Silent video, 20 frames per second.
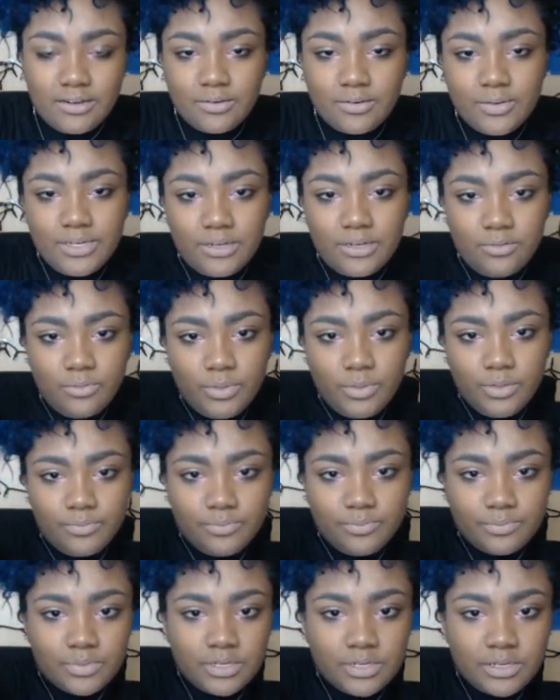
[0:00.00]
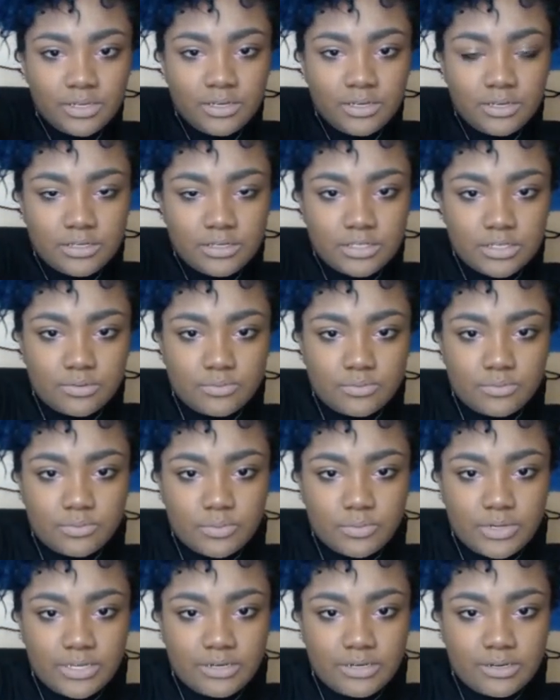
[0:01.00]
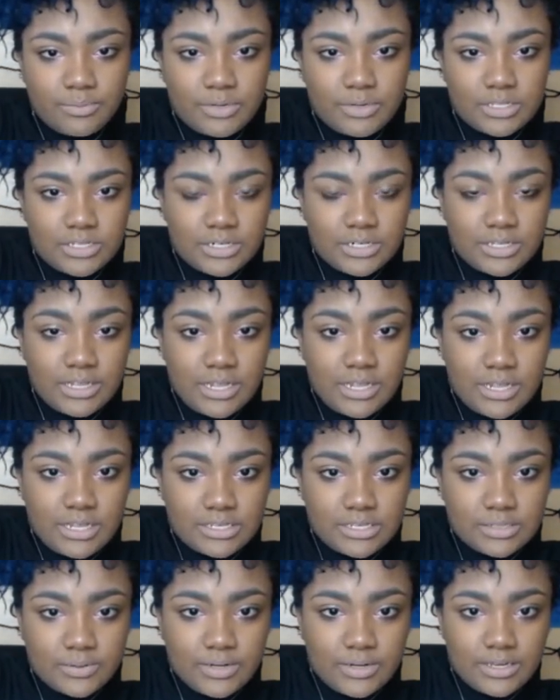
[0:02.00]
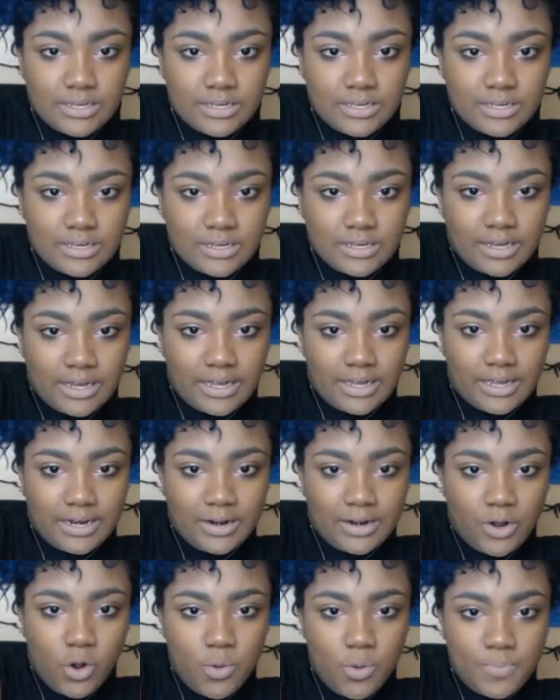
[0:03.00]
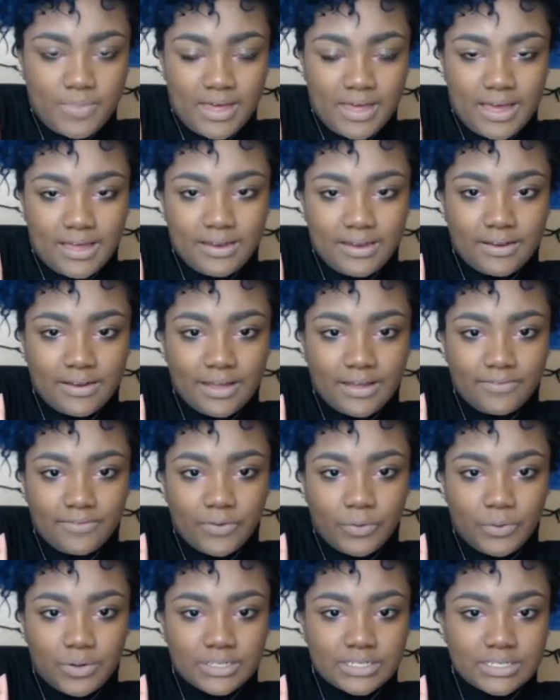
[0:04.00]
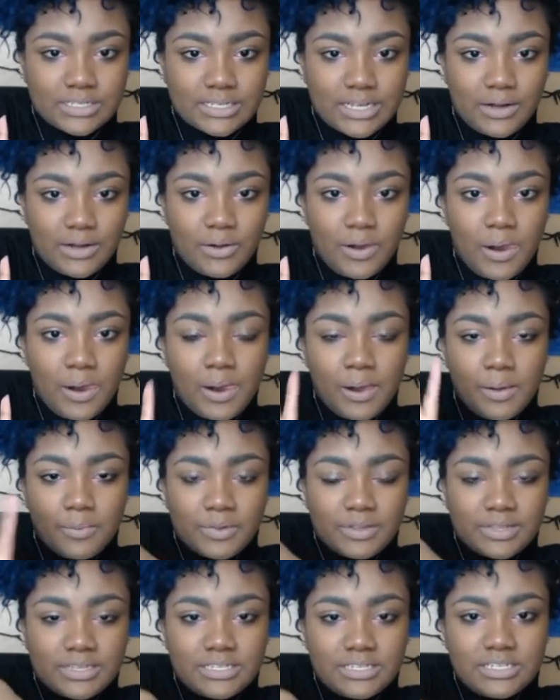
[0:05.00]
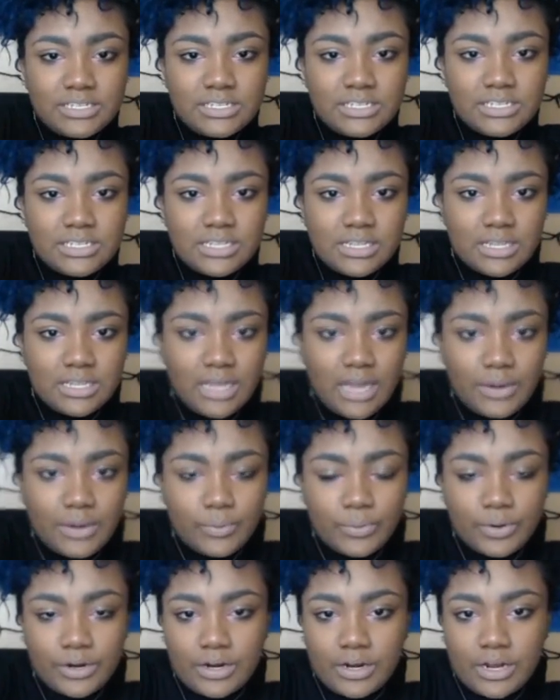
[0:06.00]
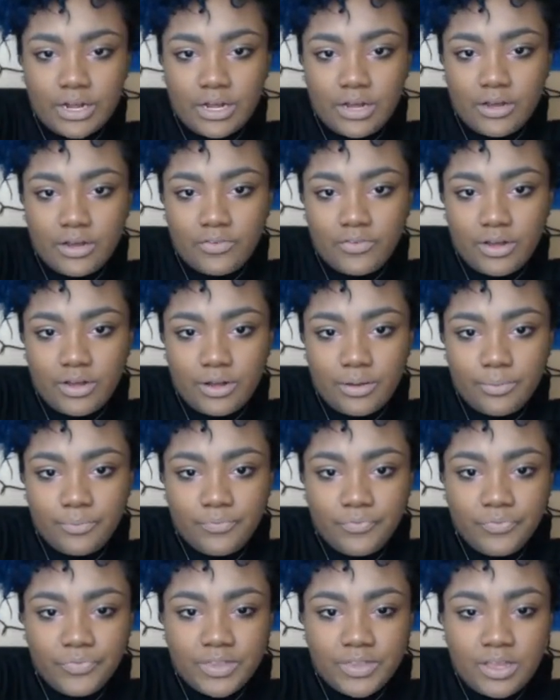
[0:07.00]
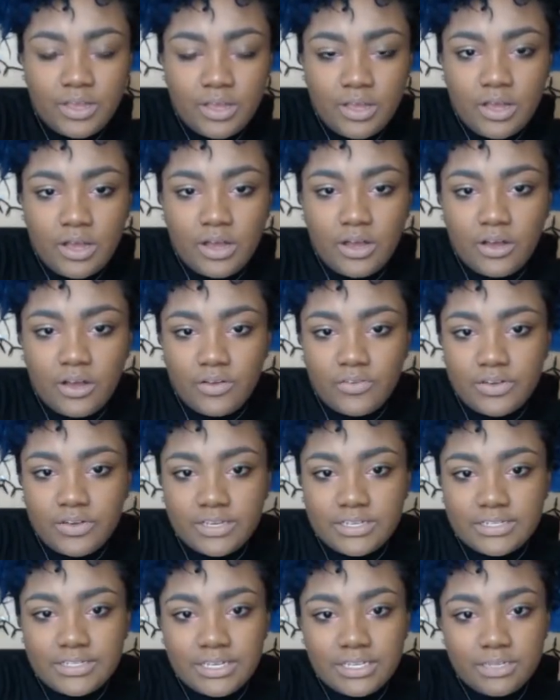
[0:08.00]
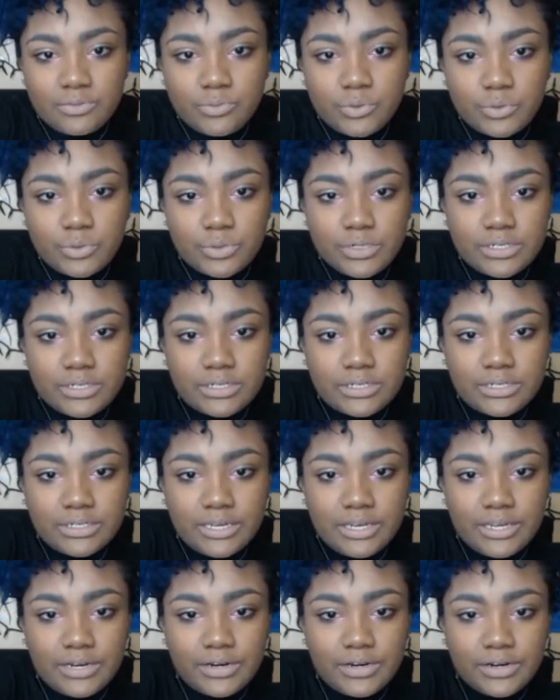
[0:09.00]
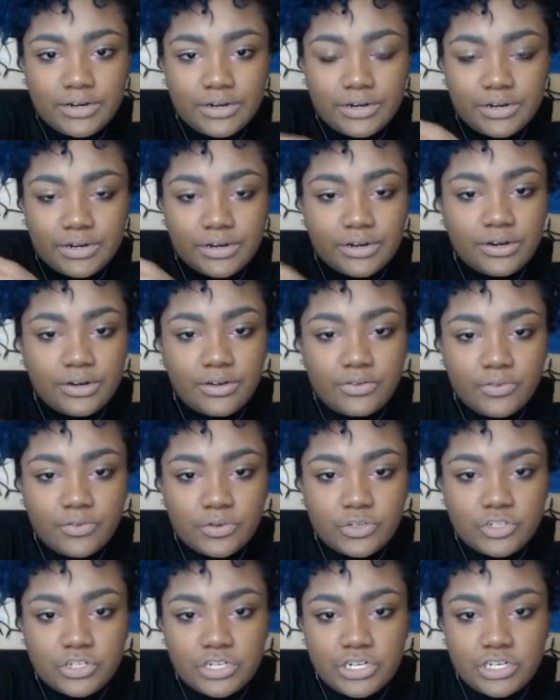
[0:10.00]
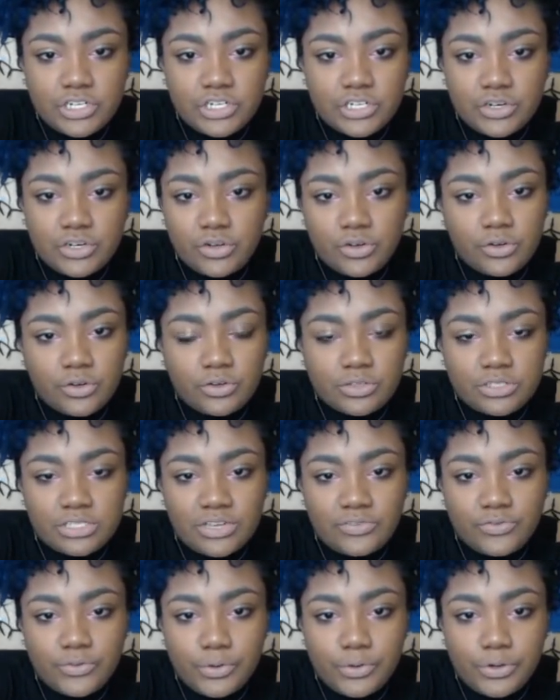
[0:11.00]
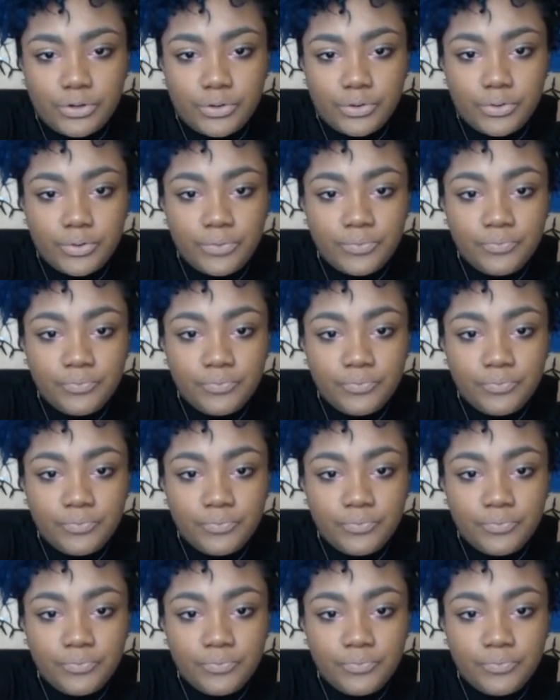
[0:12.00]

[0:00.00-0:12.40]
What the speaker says: Wait. So wait, I'm gonna turn it this way. Okay, and I hope that focuses out. But this is just the line work of Sailor Moon in her traditional seifuku.